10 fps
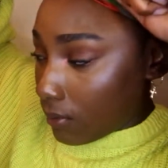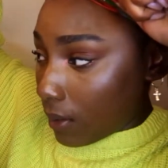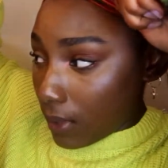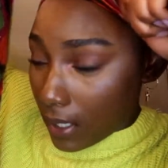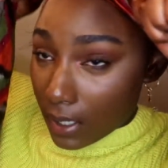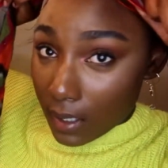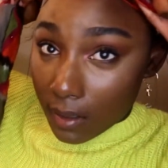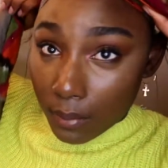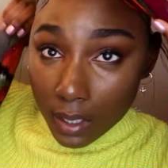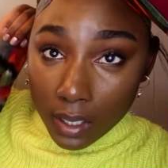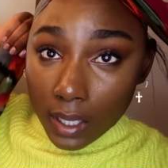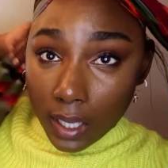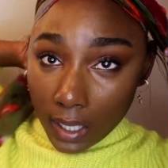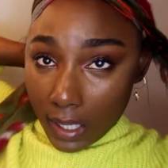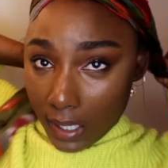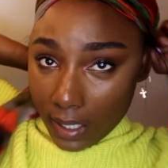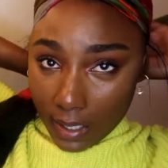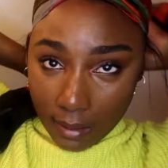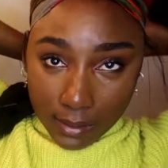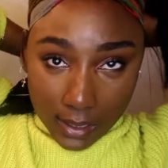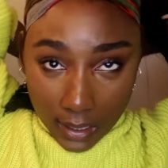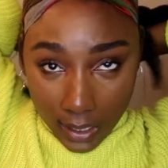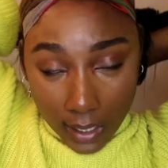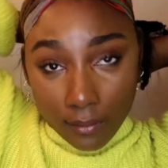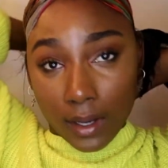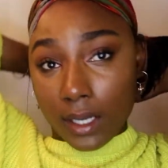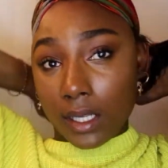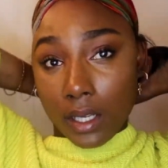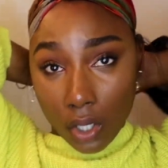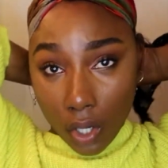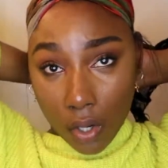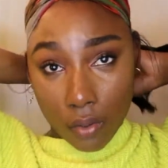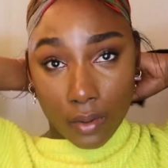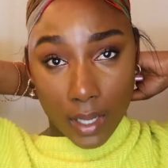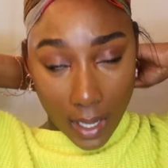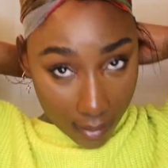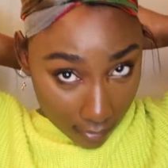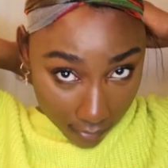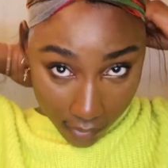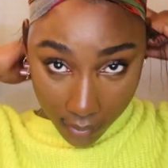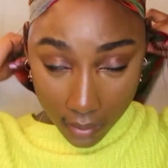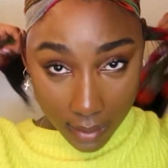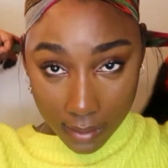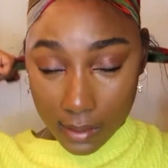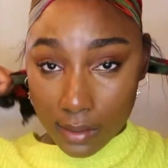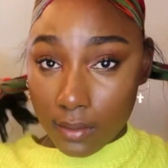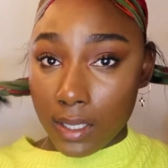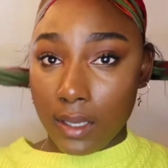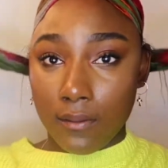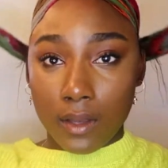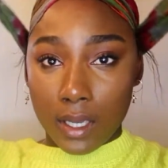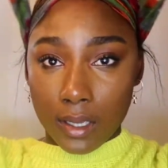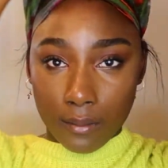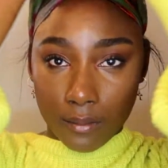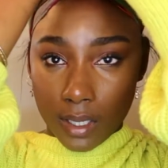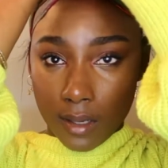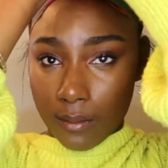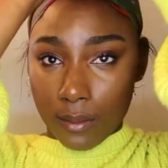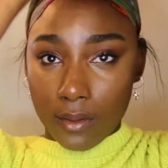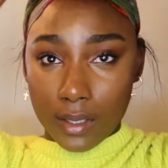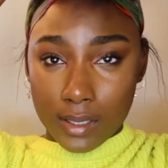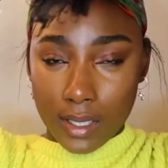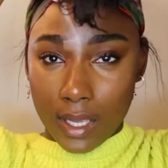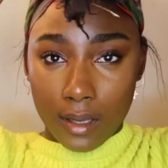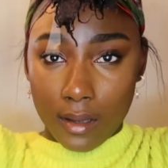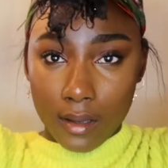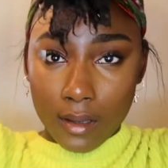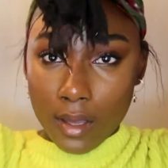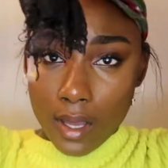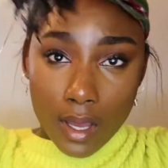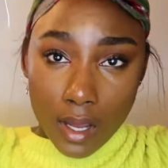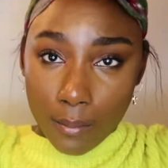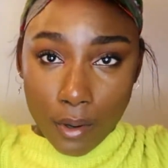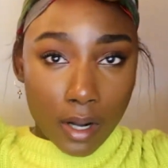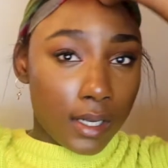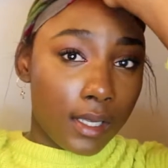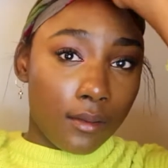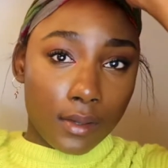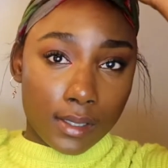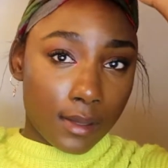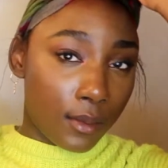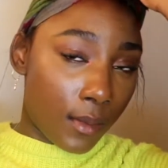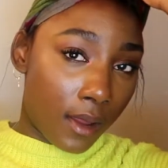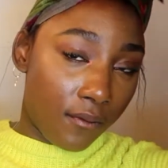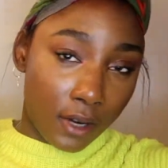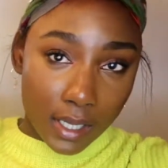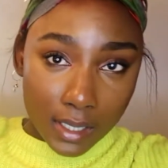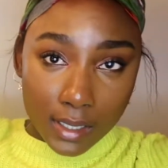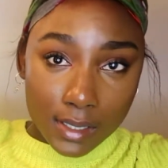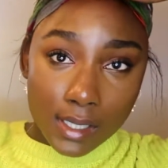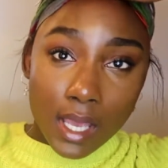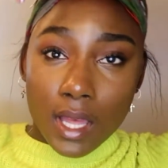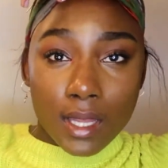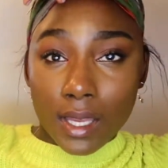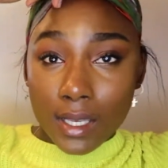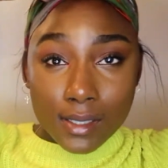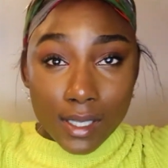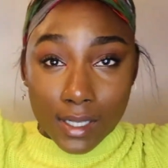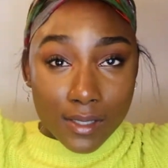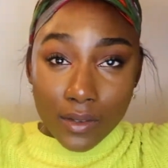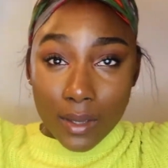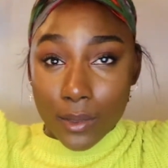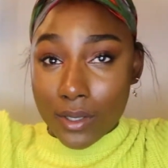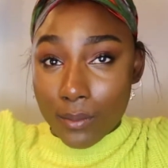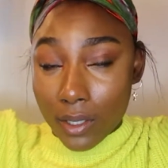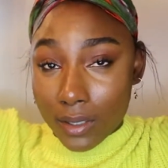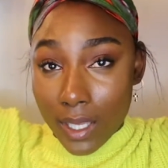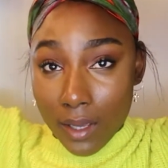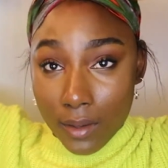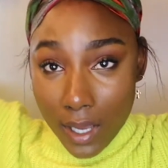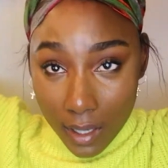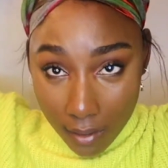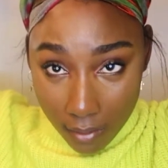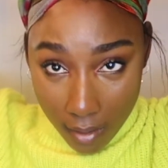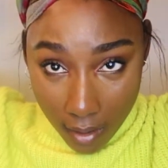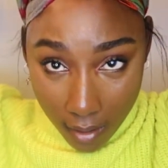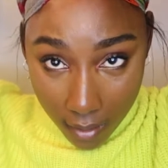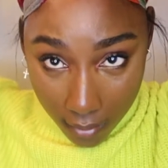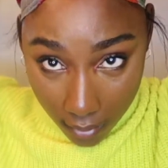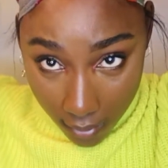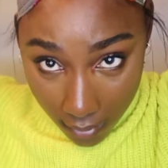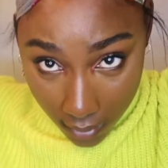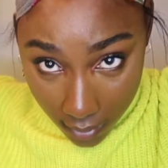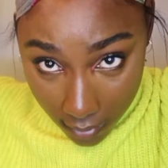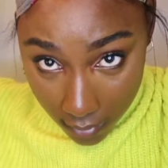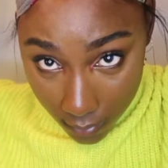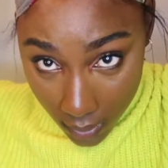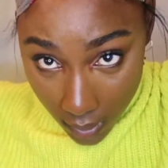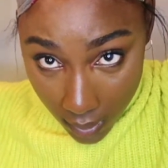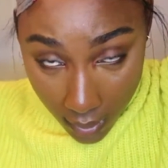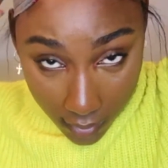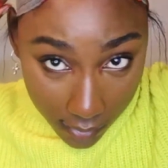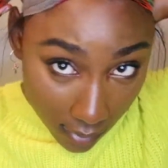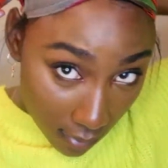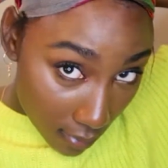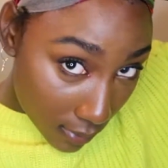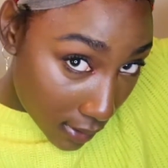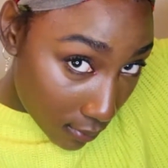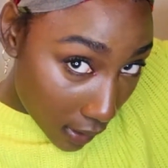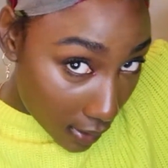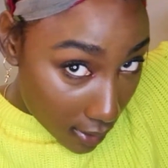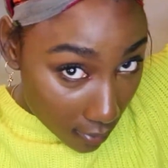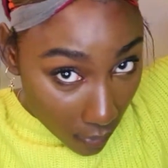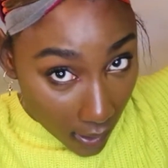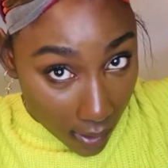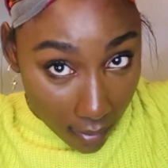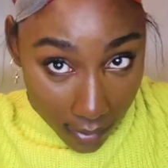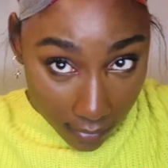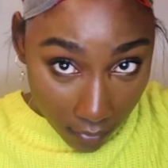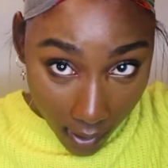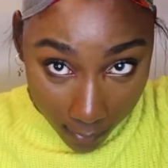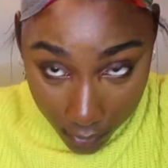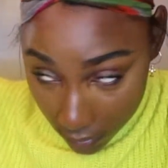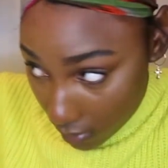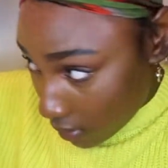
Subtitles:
my makeup, and I'm just going to get ready to go out to the event. I'm going to like a party with some of my friends. Like I said, it's FAMU's birthday. We gotta go hard or go home. So I'm just making sure my hair is wrapped